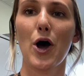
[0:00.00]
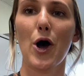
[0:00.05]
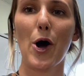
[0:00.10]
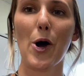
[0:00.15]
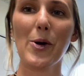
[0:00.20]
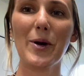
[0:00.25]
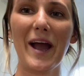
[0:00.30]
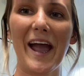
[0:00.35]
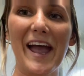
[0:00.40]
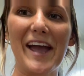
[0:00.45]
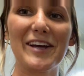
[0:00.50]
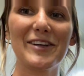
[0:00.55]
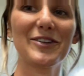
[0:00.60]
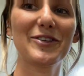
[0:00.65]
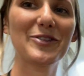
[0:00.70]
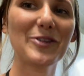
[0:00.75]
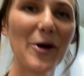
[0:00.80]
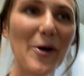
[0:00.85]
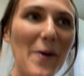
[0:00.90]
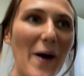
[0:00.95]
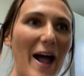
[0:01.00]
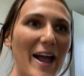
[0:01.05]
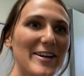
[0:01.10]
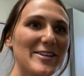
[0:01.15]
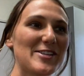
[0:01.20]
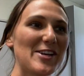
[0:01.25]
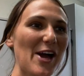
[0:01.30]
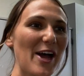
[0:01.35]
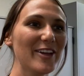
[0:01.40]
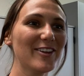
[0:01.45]
Okay, so I
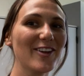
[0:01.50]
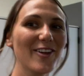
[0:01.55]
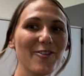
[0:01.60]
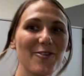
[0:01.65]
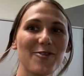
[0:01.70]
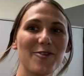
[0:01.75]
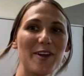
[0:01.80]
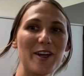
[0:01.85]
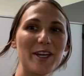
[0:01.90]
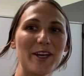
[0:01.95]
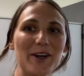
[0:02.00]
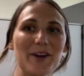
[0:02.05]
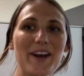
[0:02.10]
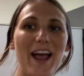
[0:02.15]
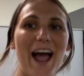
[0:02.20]
just figured